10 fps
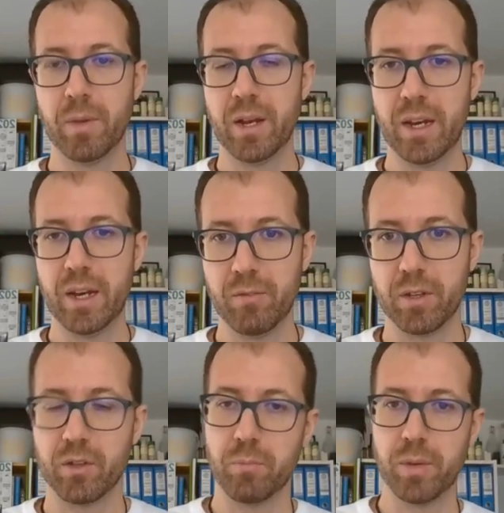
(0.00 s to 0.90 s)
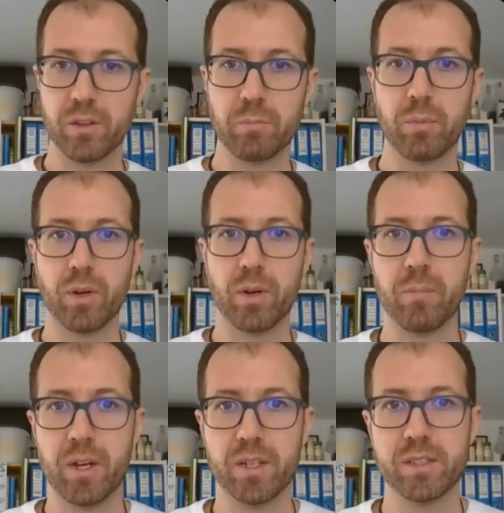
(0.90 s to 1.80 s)
level compared to
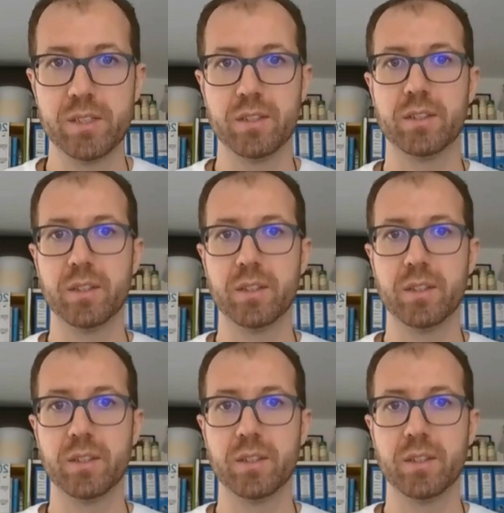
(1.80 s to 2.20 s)
polyamides.